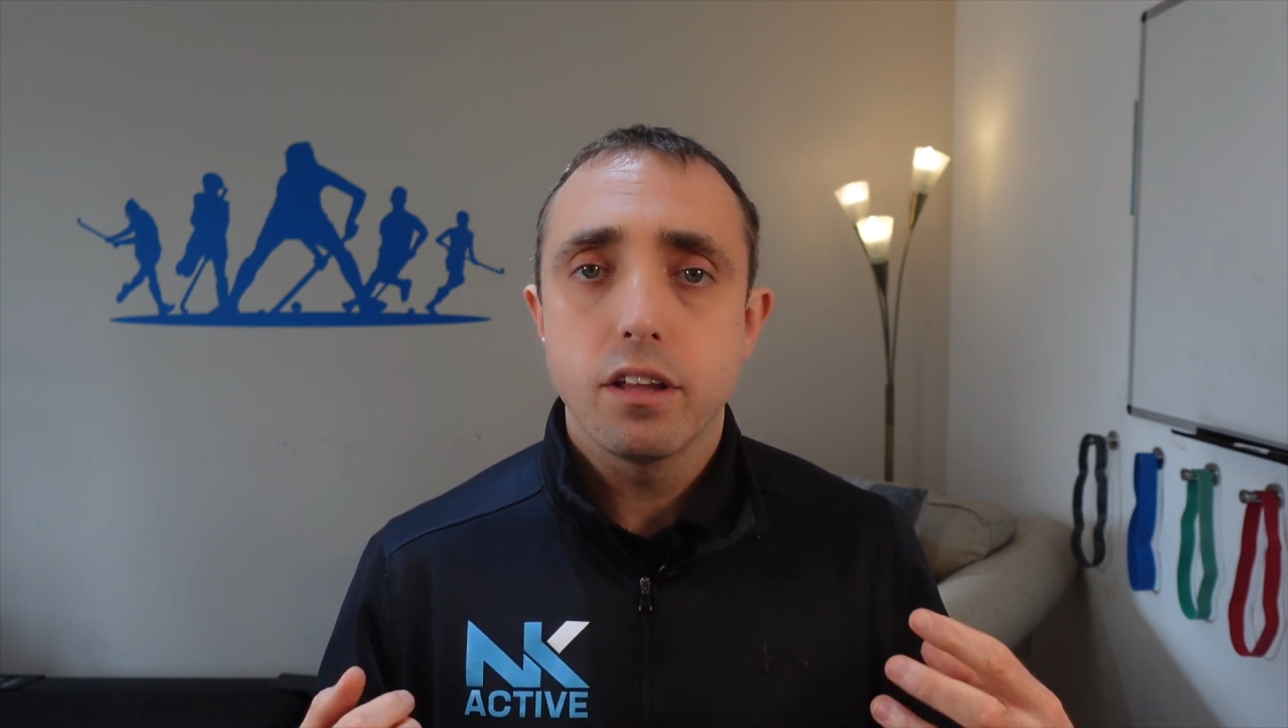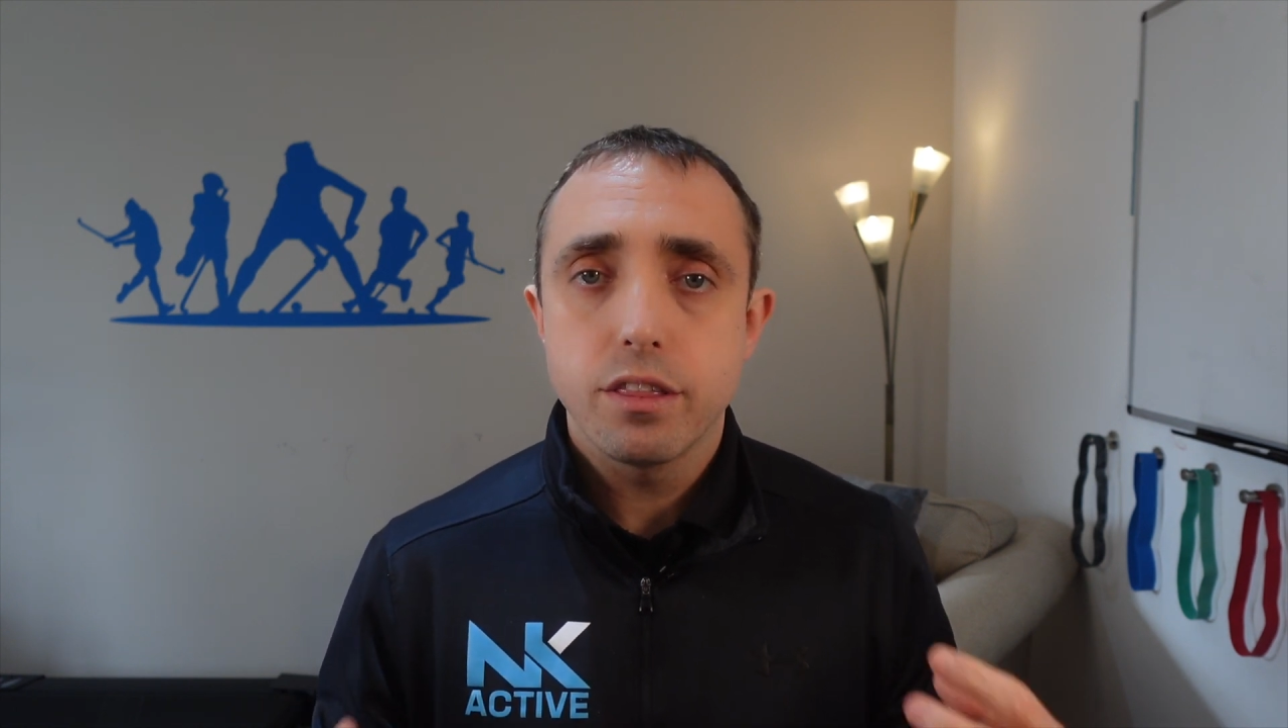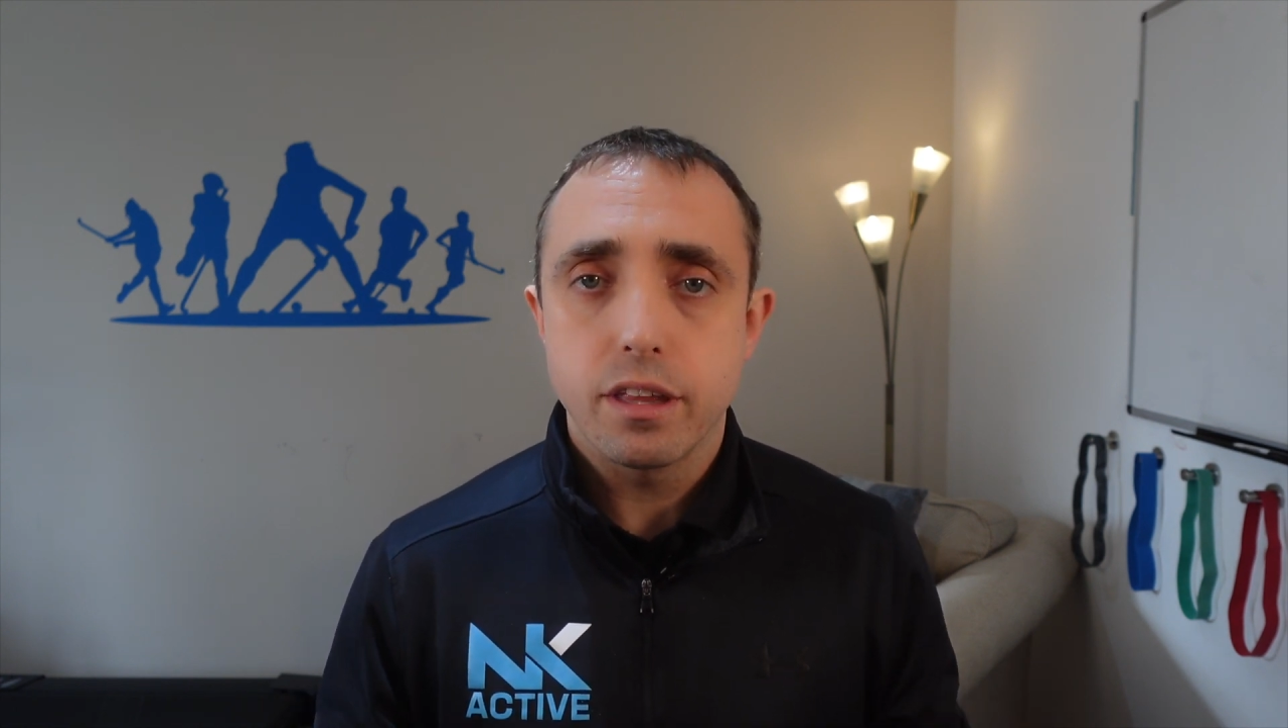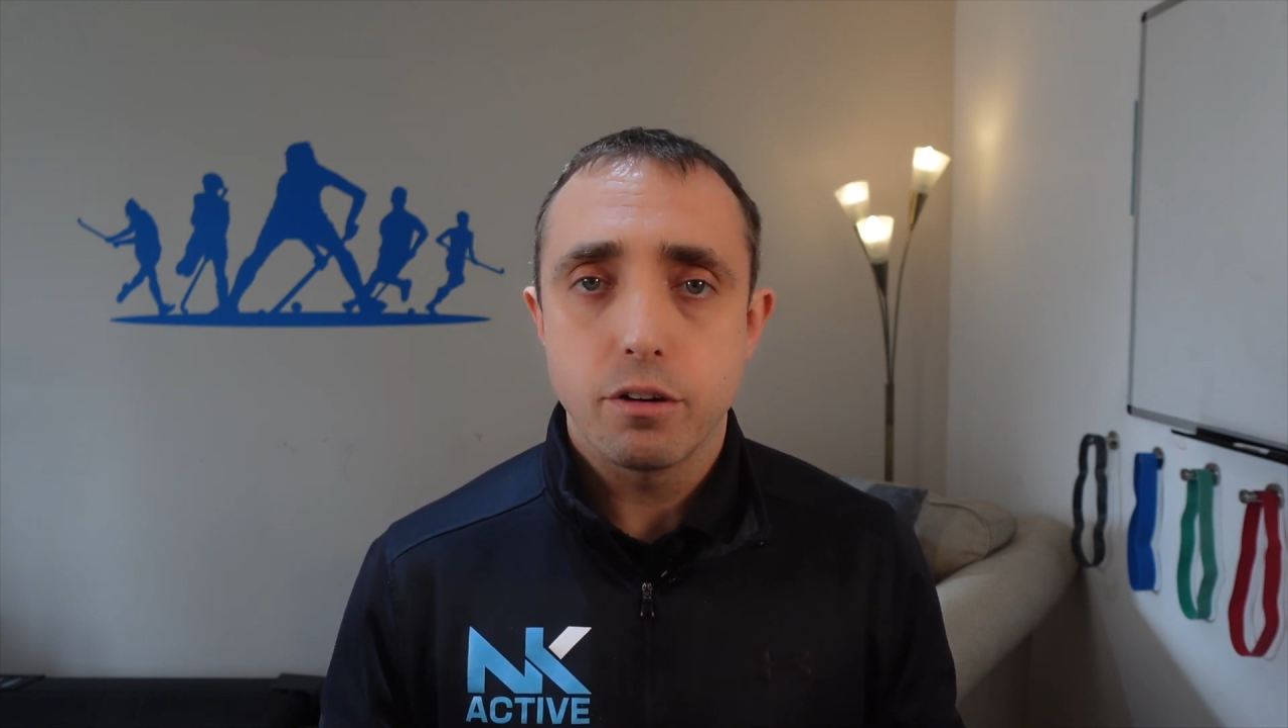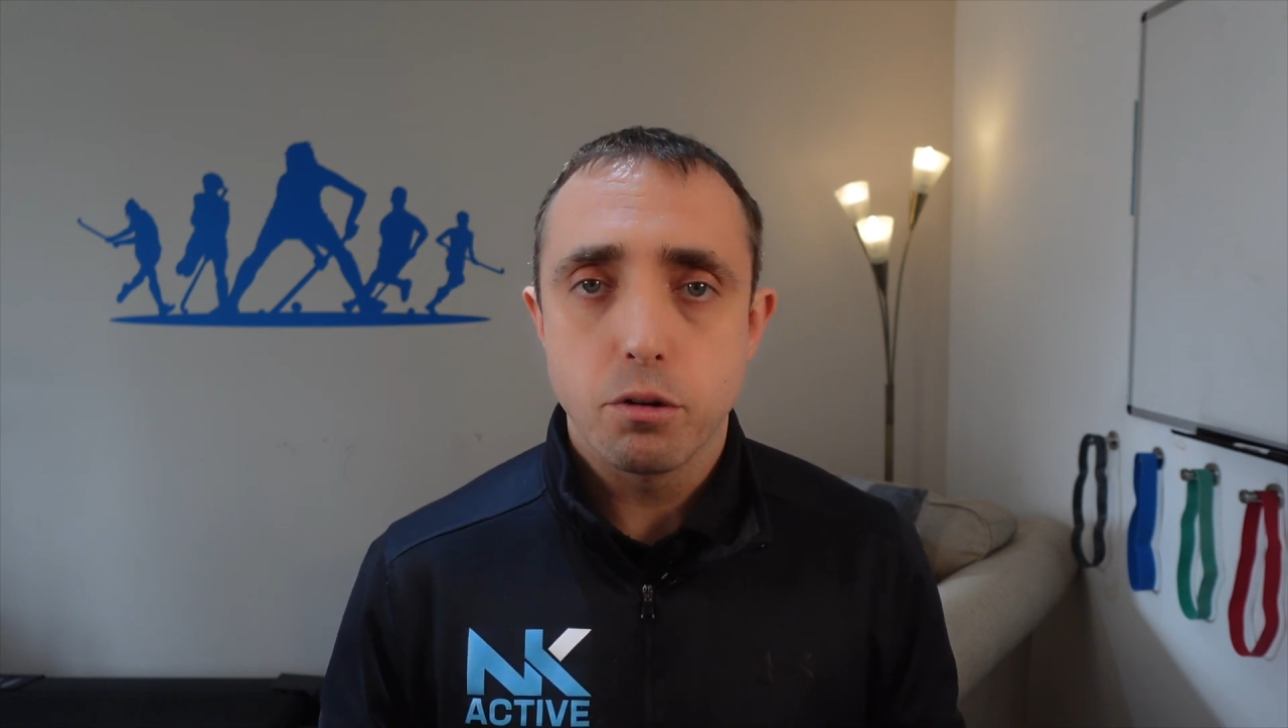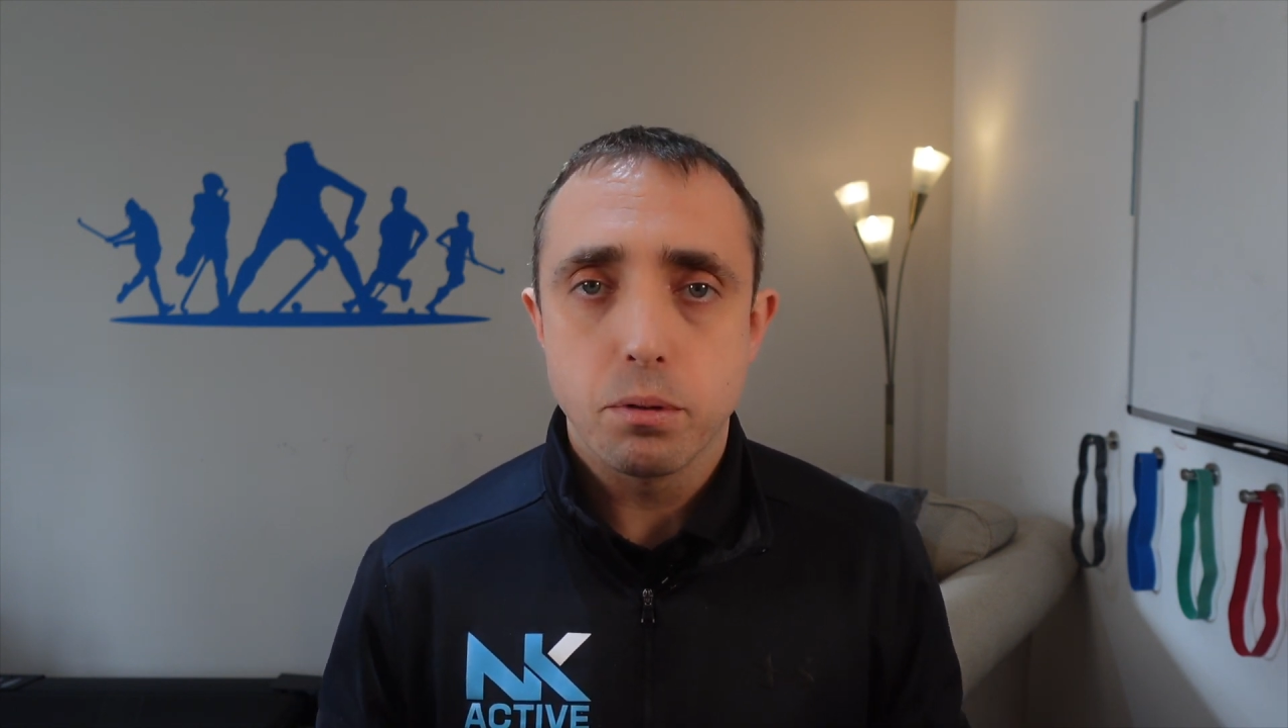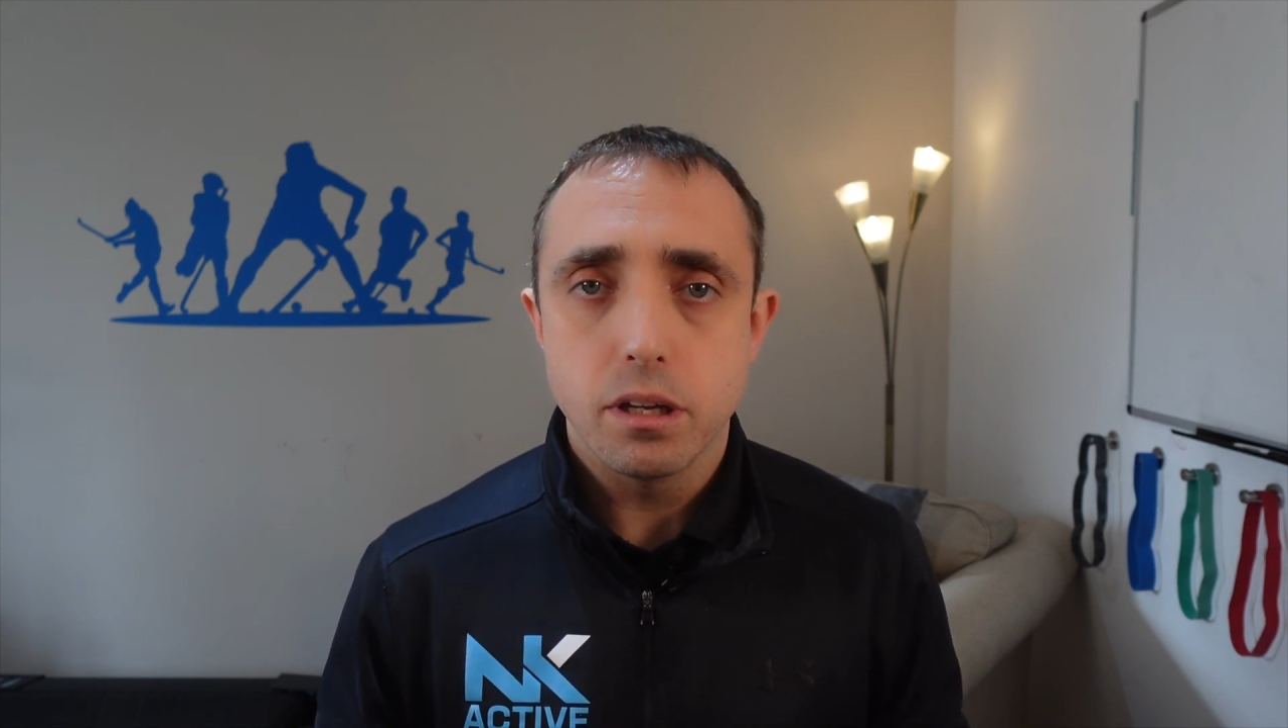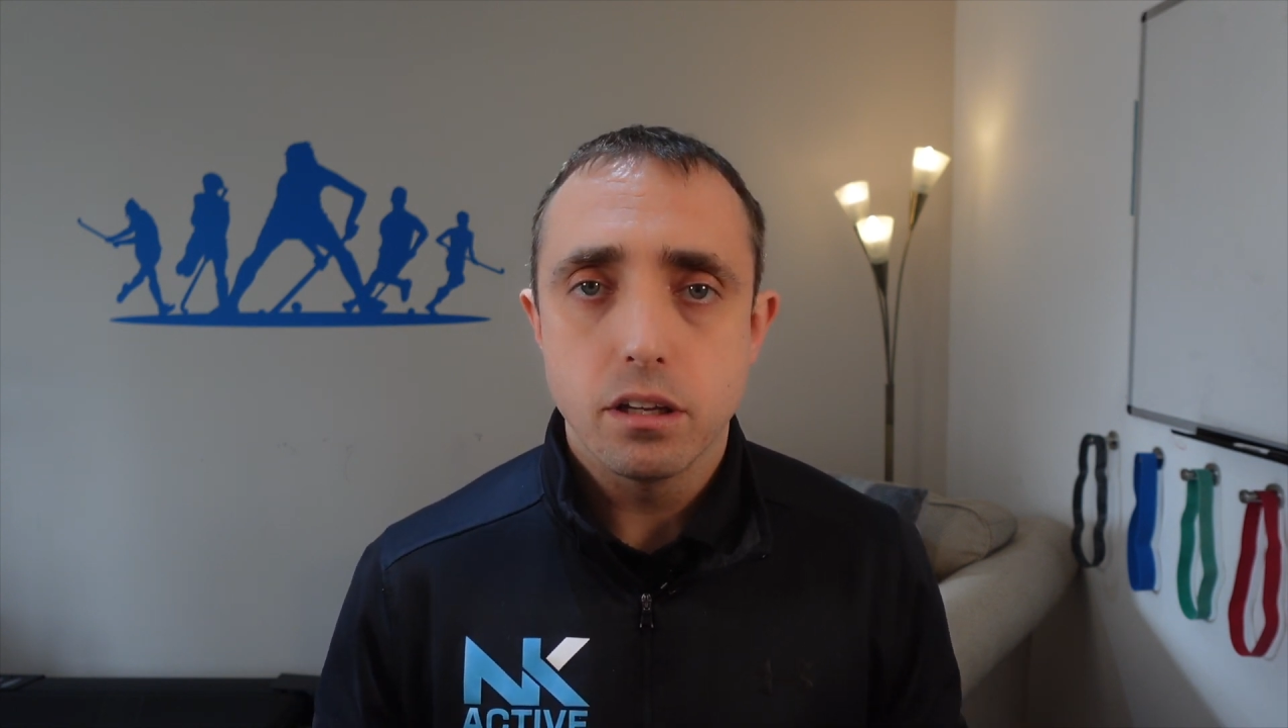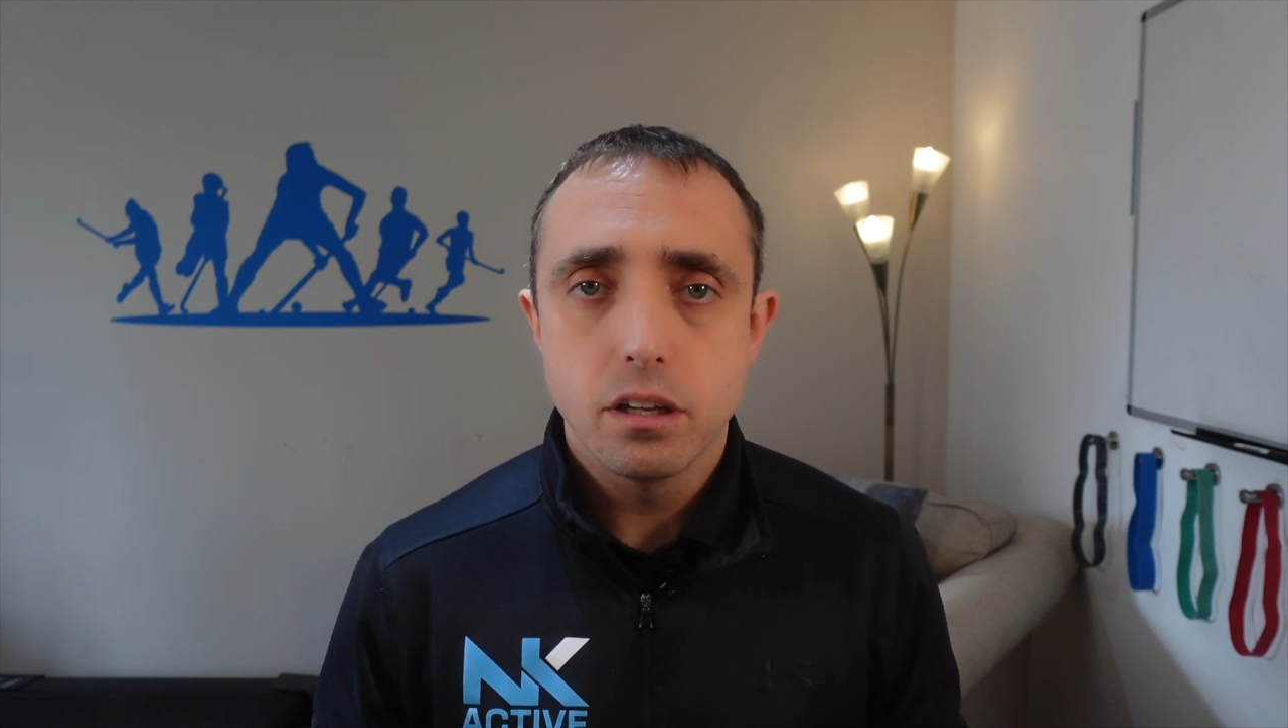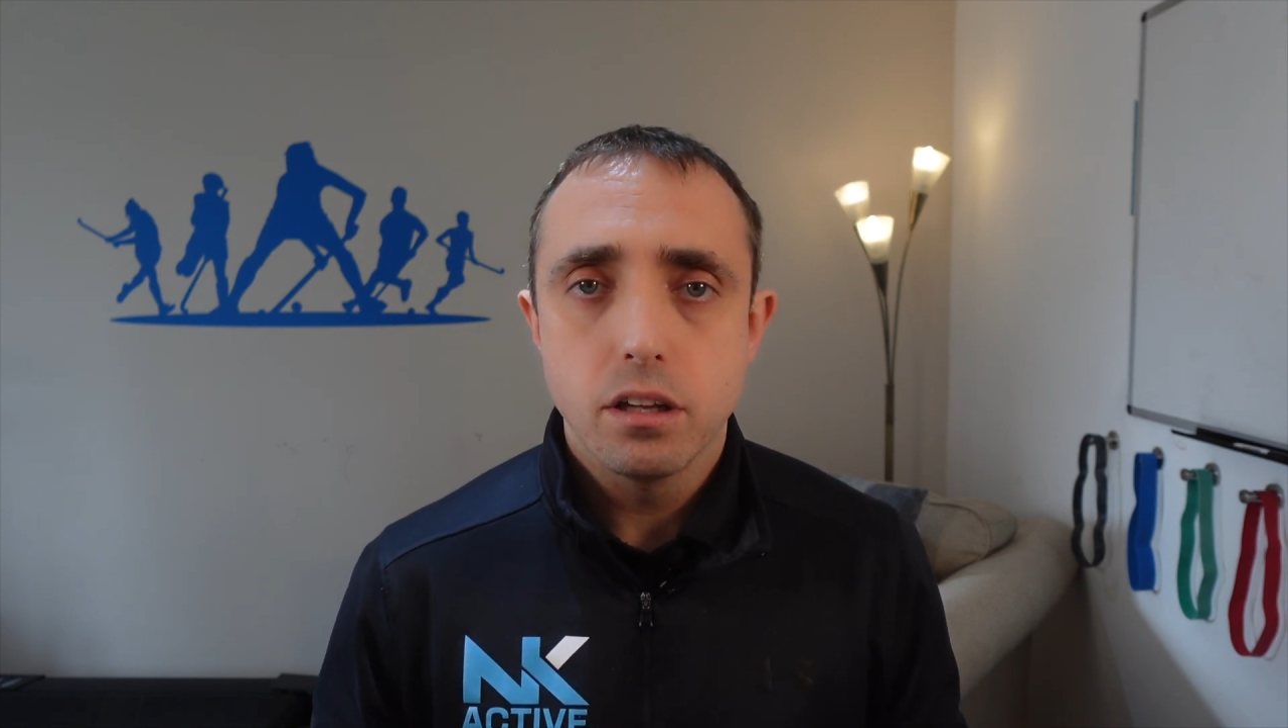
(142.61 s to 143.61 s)

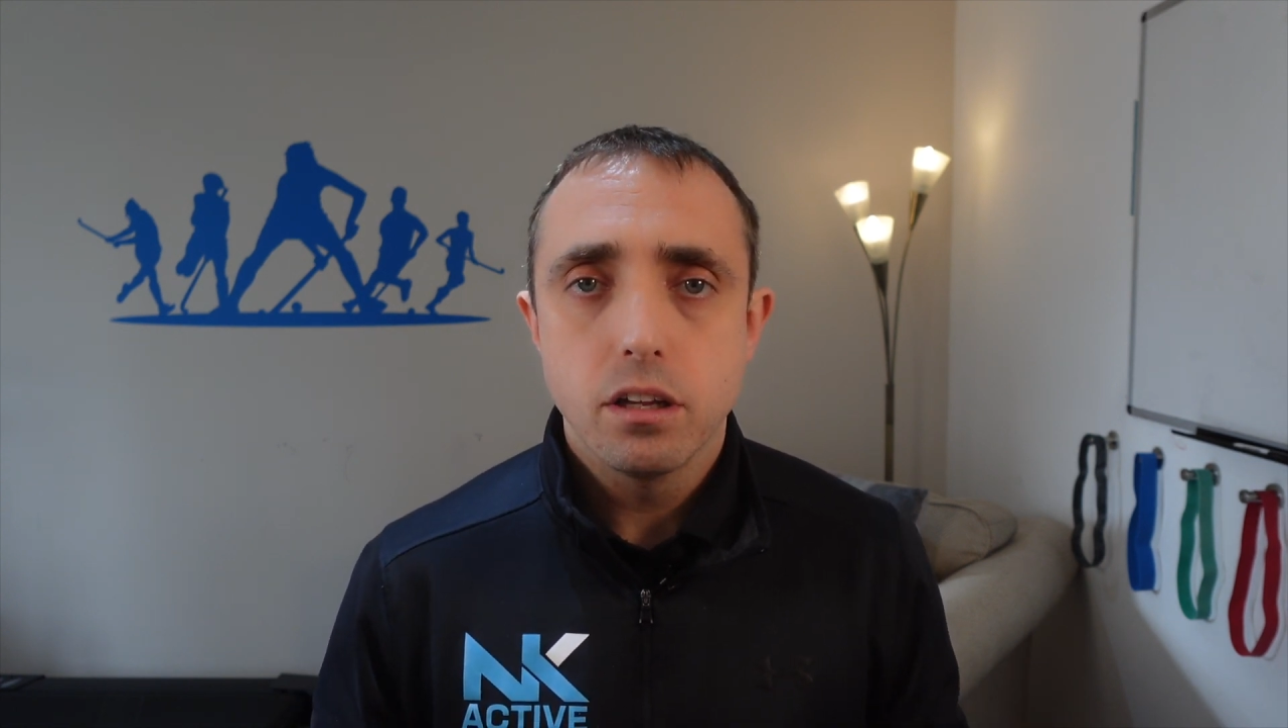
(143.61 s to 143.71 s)
therapy.